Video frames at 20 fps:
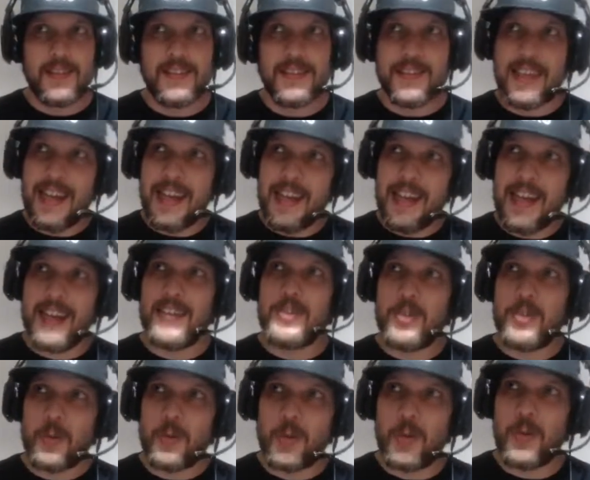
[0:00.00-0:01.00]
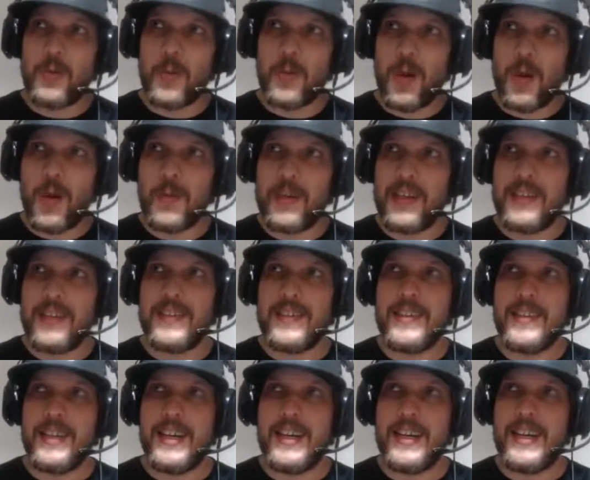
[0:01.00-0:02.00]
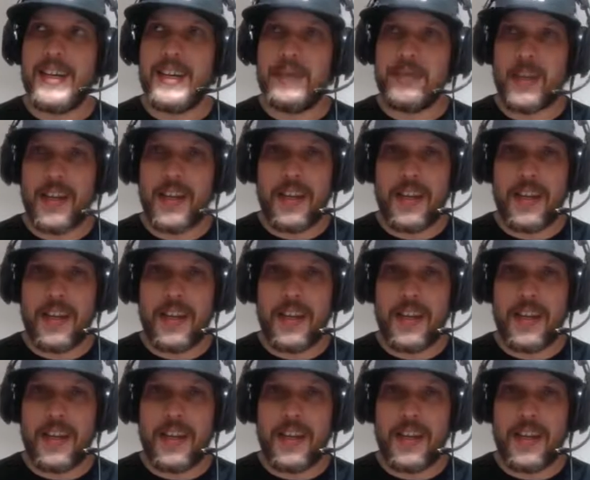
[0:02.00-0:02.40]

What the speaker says: That's true, Roman. I'm trying